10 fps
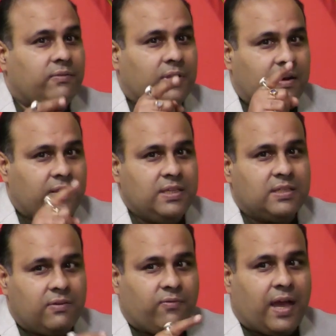the
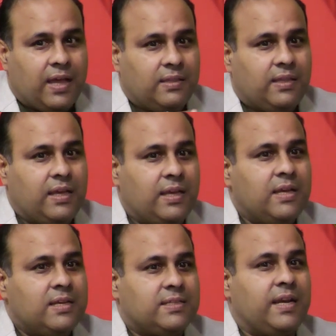reason why they
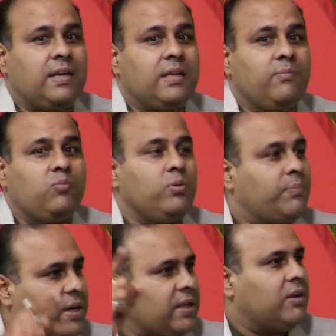sent him to a
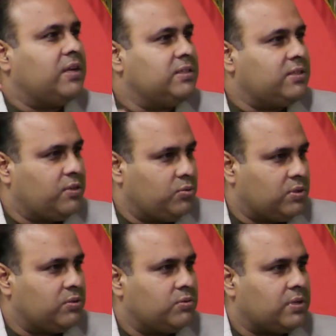particular
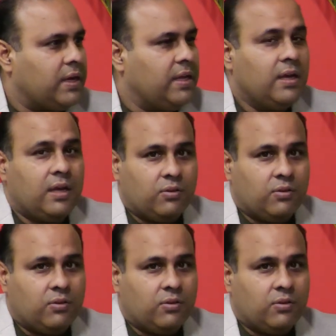institution to study.